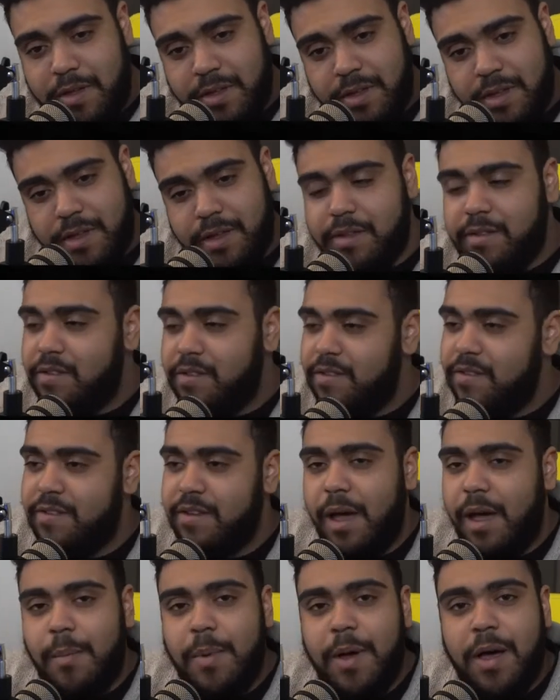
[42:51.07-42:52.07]
a
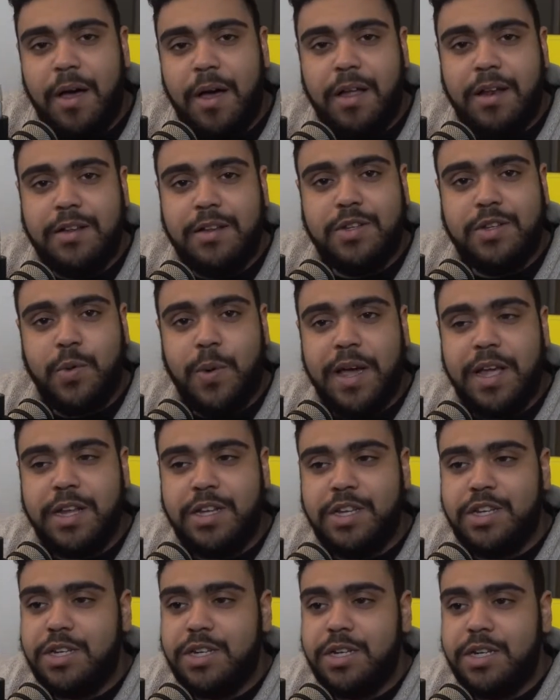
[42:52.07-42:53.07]
sub on
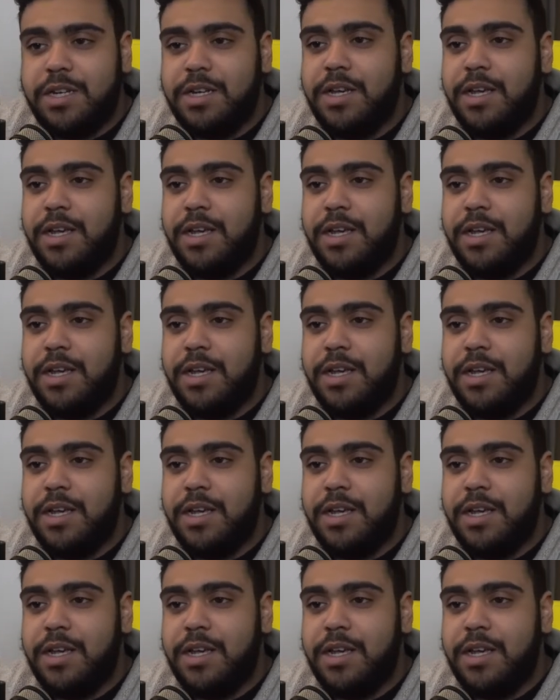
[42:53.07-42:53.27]
Twitch,